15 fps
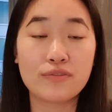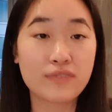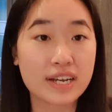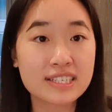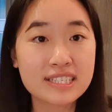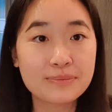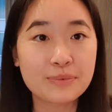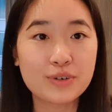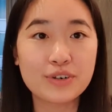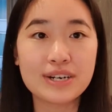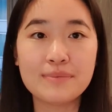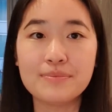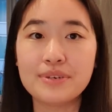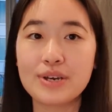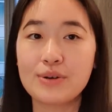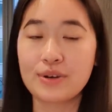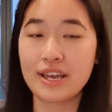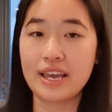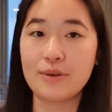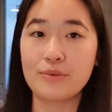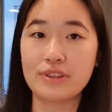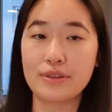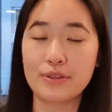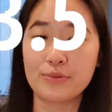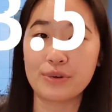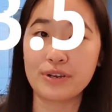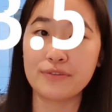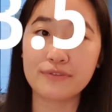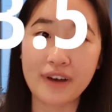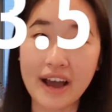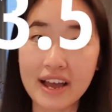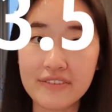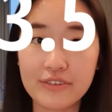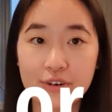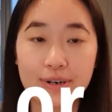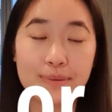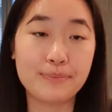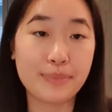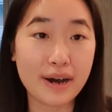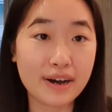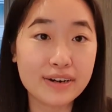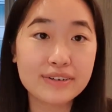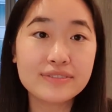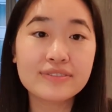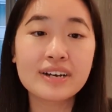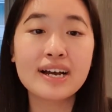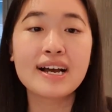flexible and be okay with a 3.5 or above.